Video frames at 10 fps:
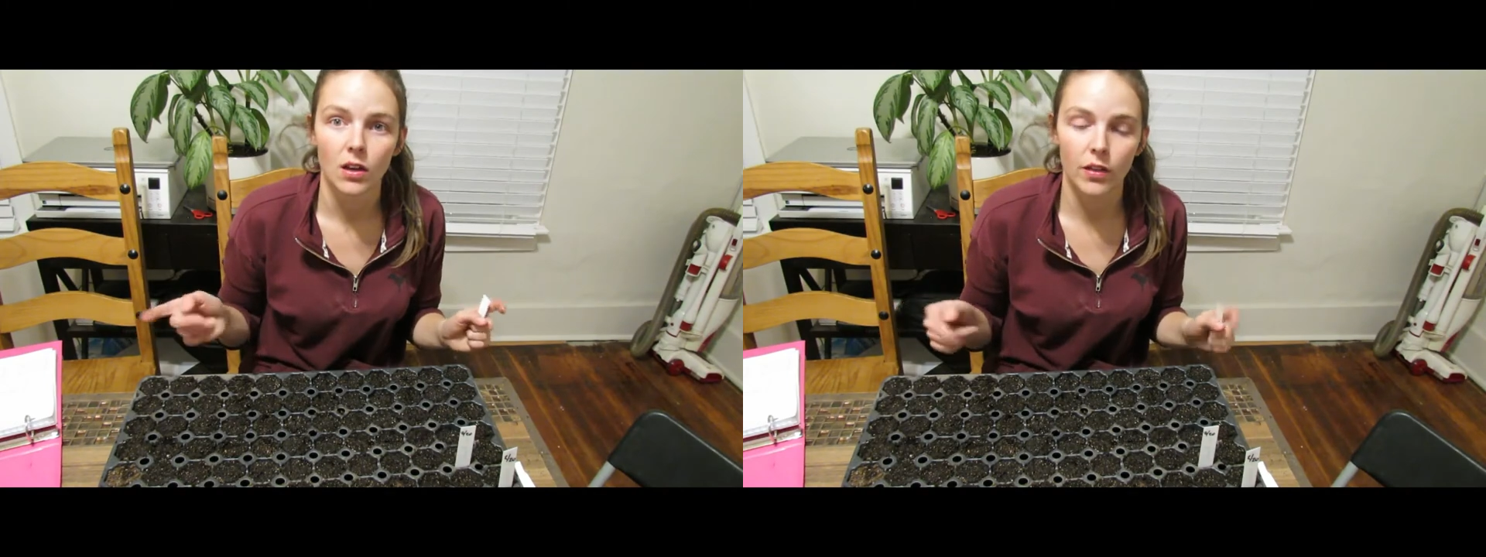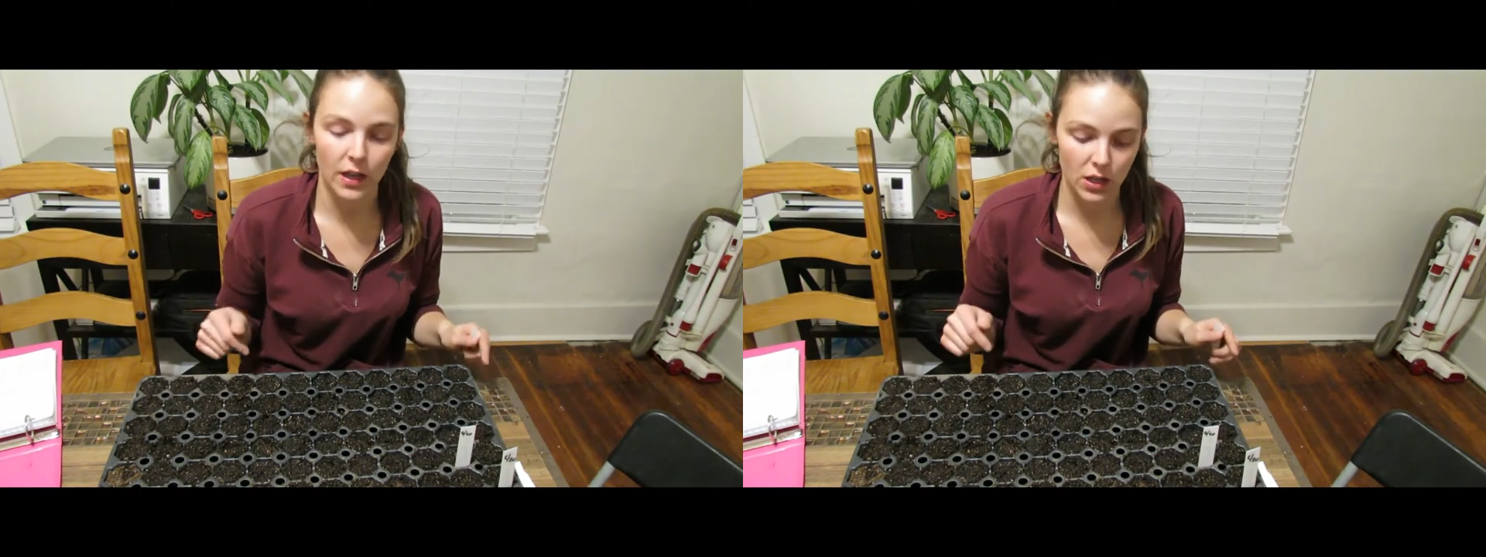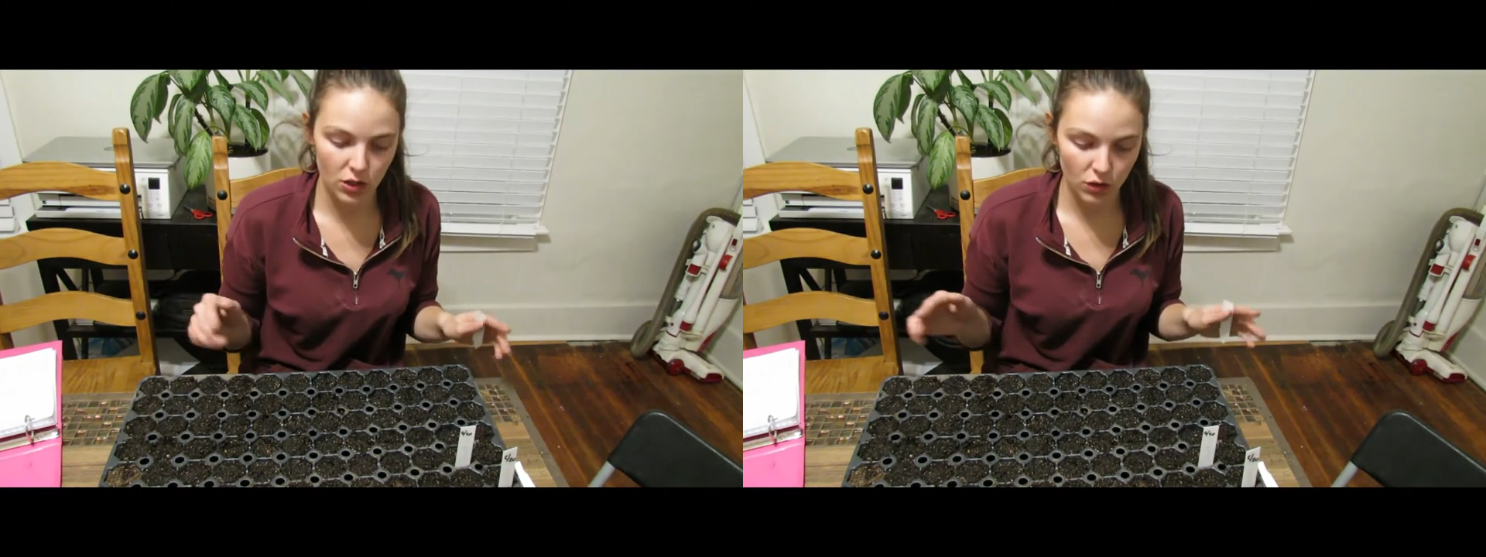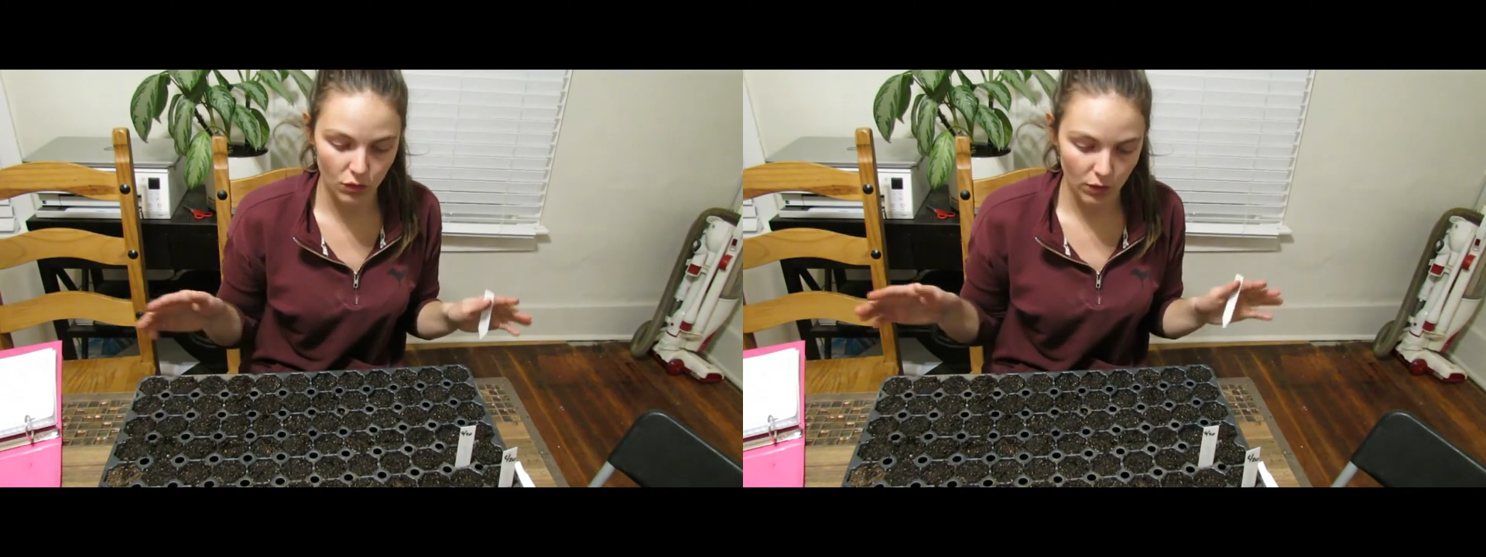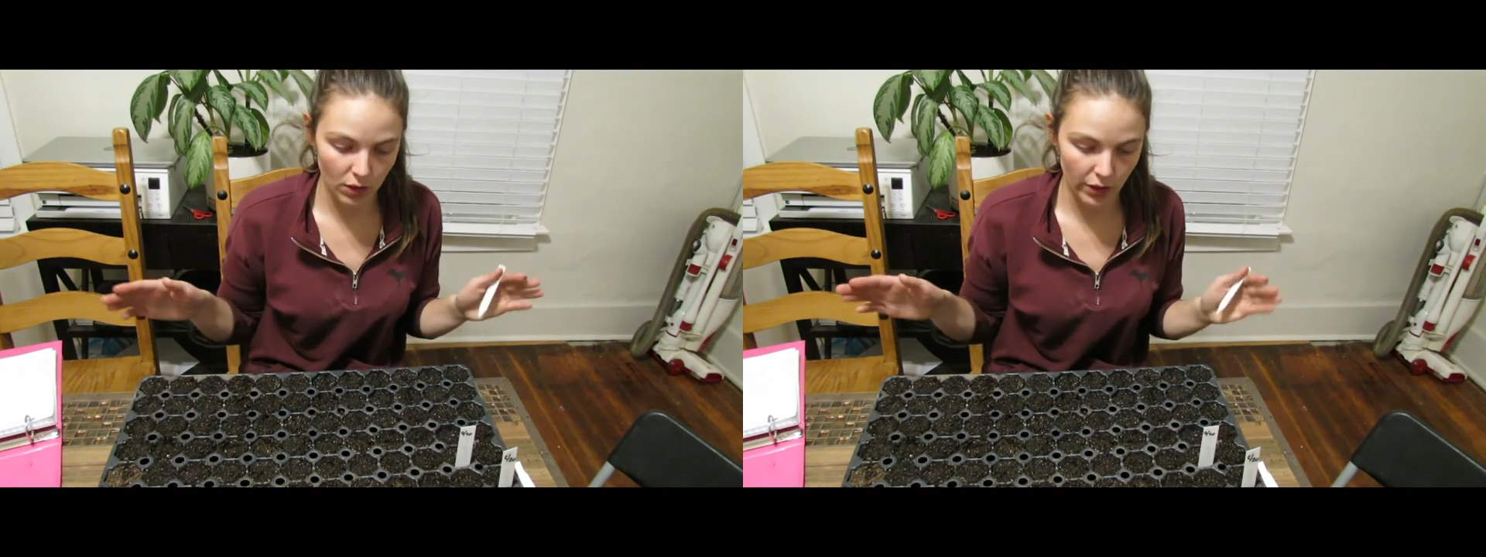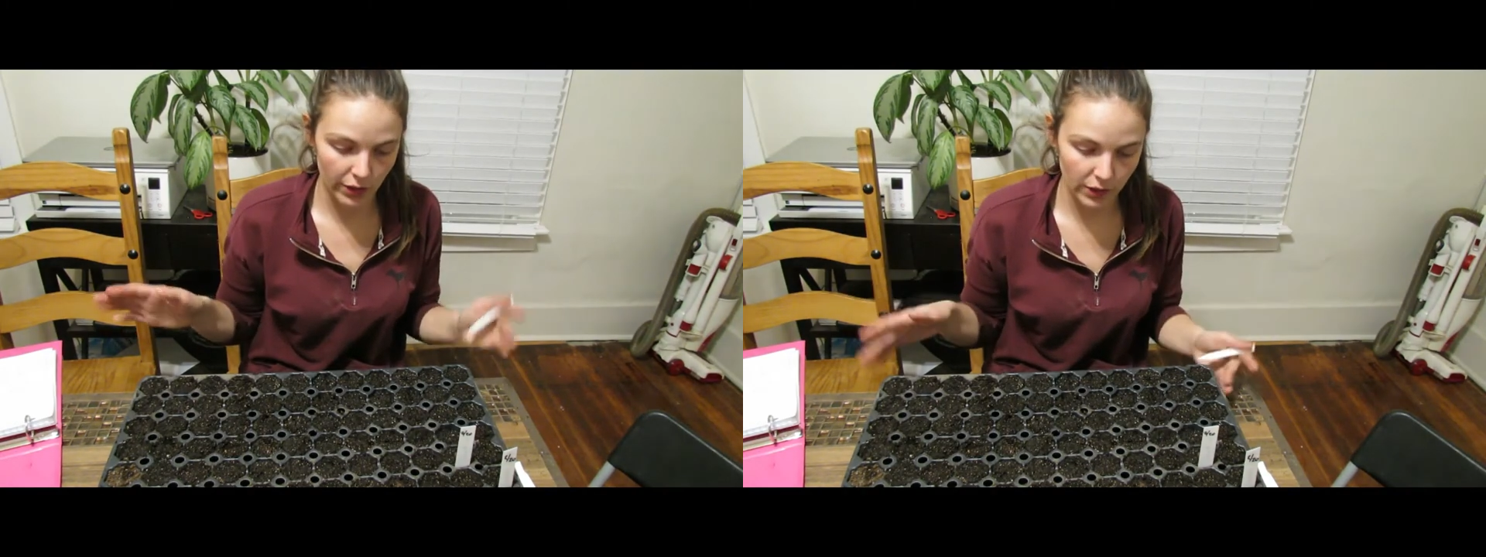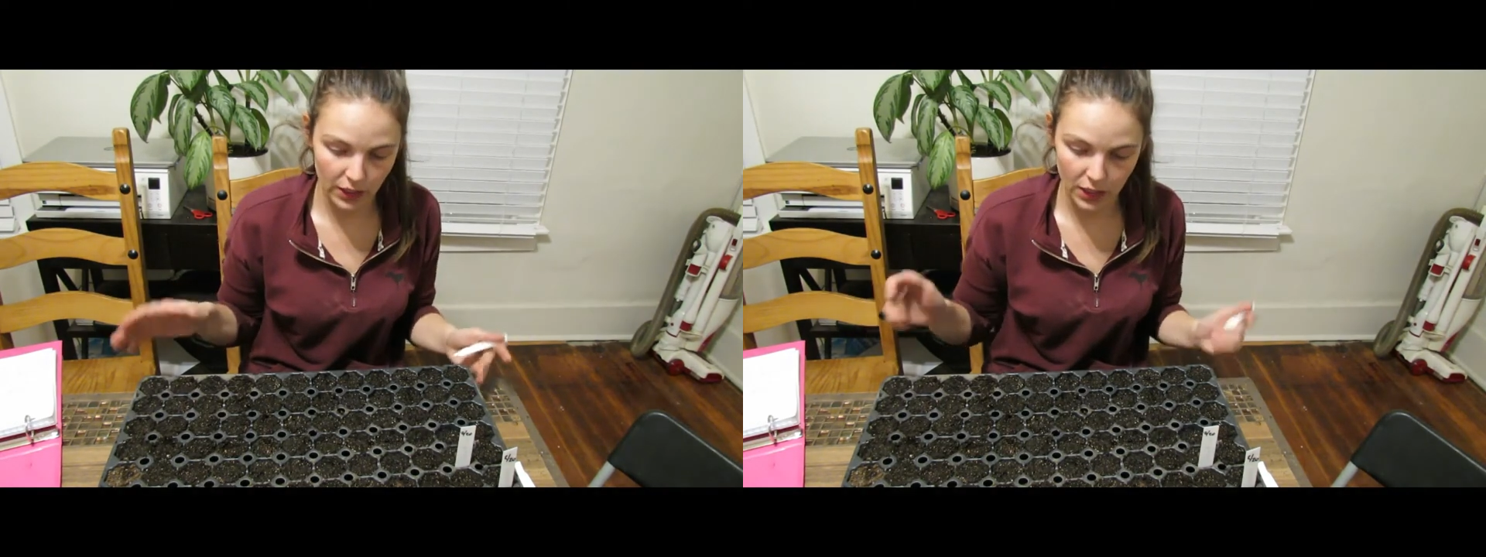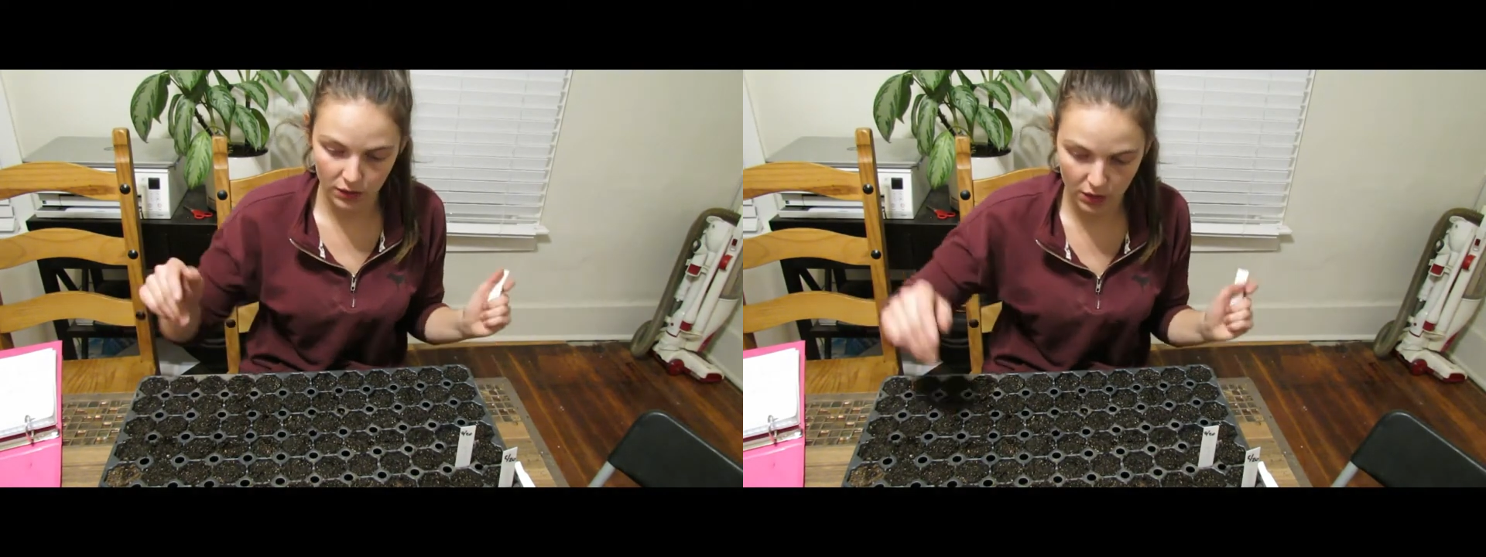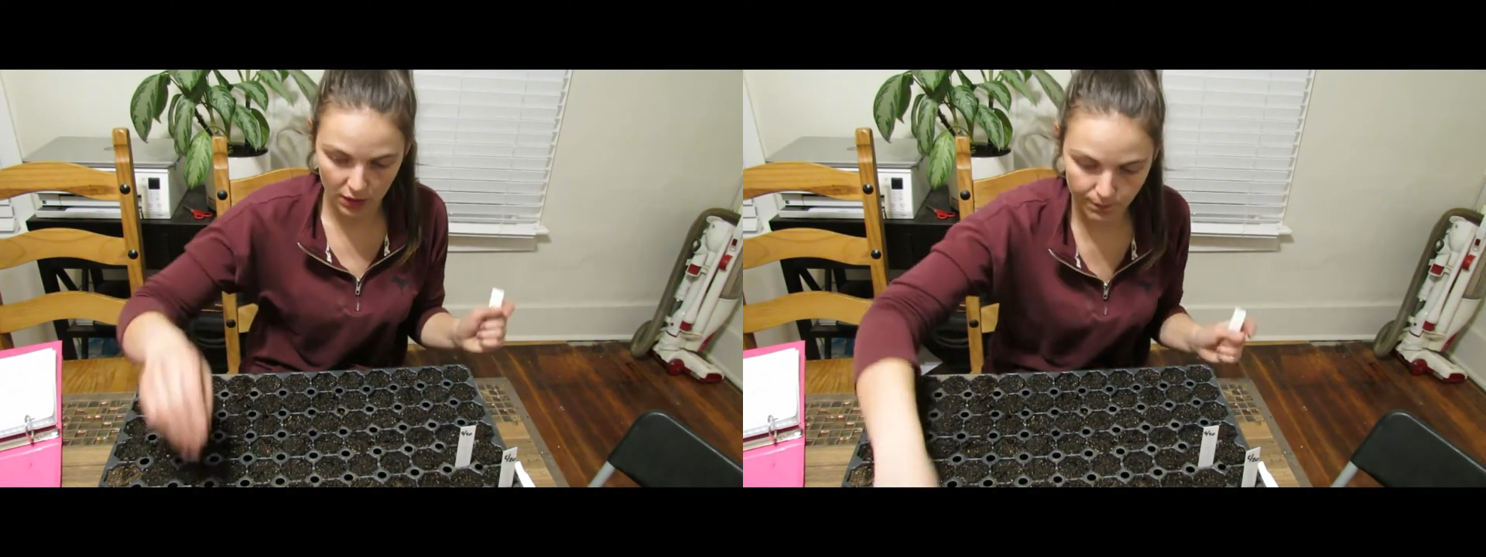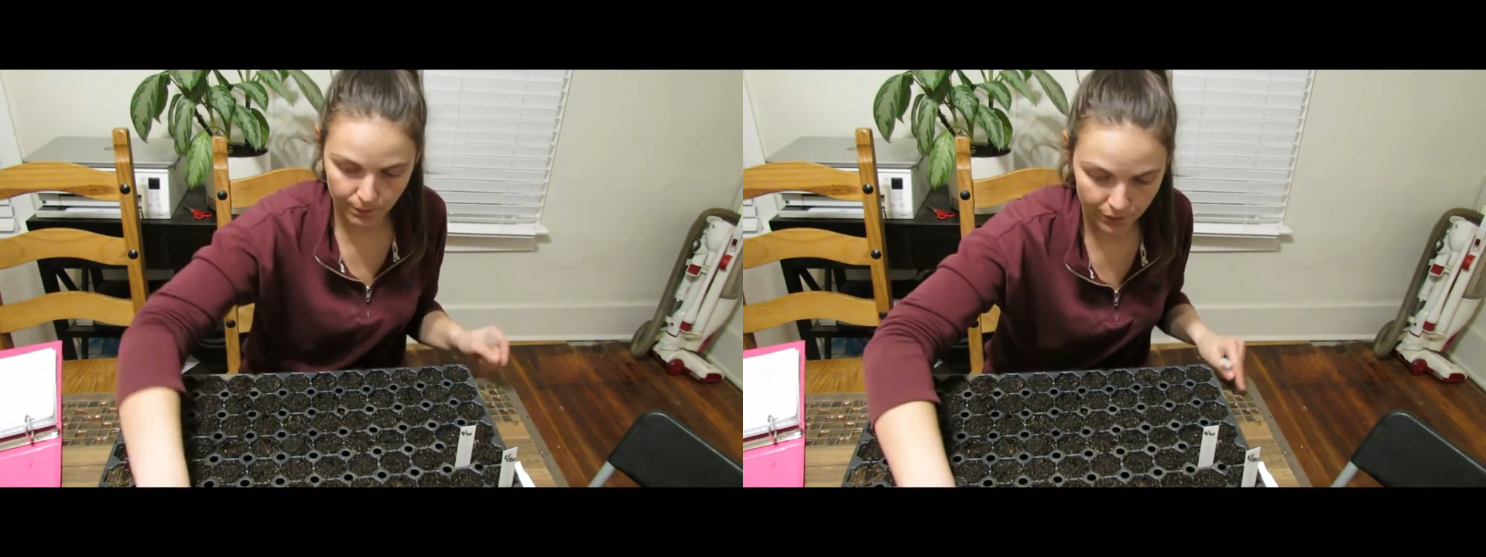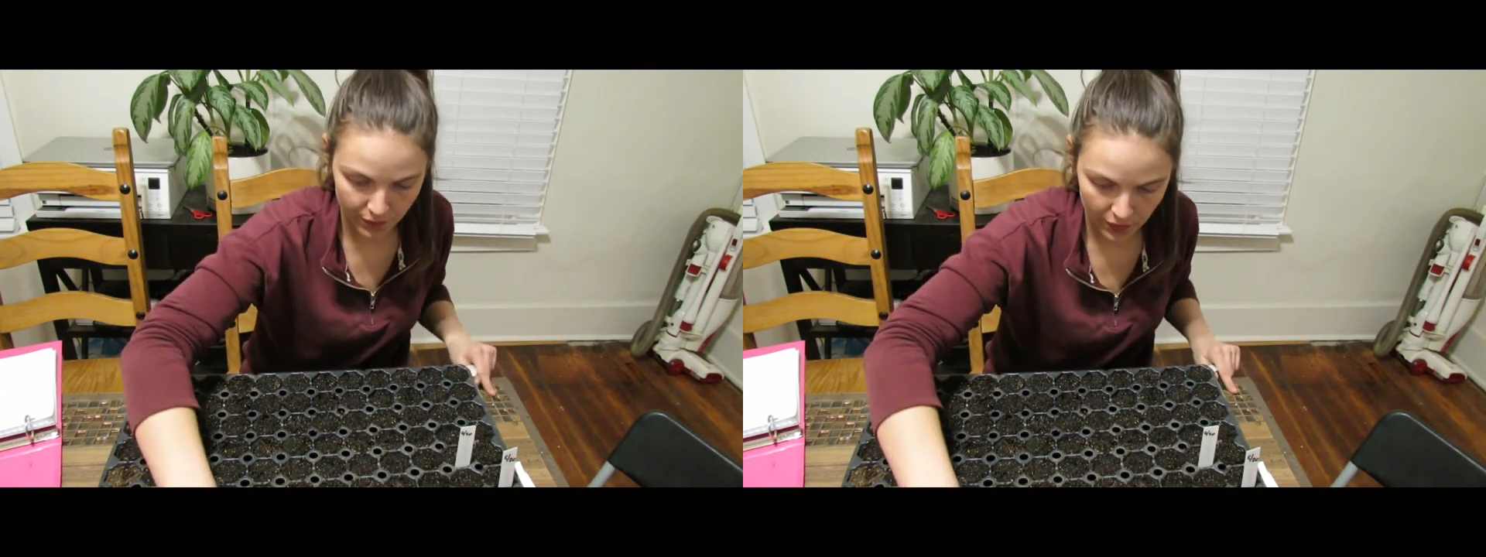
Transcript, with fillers: that you are cleaning them.